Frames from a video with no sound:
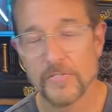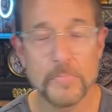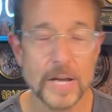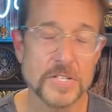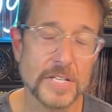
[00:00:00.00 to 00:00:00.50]

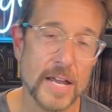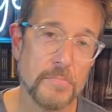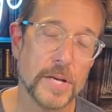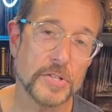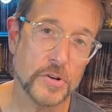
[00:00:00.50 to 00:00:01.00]
my
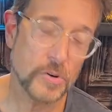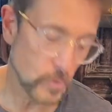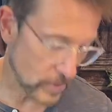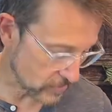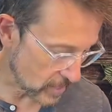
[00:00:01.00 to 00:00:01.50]
stand mixer
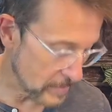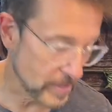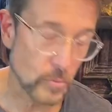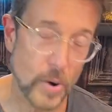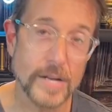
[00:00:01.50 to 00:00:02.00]
would have come
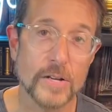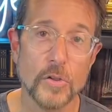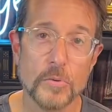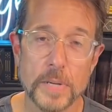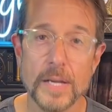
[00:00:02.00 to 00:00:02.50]
in the right
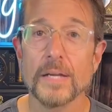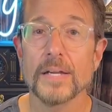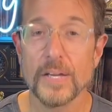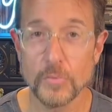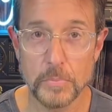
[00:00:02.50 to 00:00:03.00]
color pink,
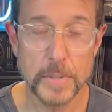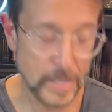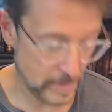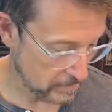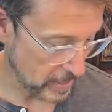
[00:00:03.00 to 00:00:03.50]
it would
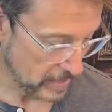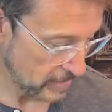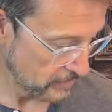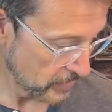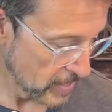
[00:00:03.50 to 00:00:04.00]
be pink.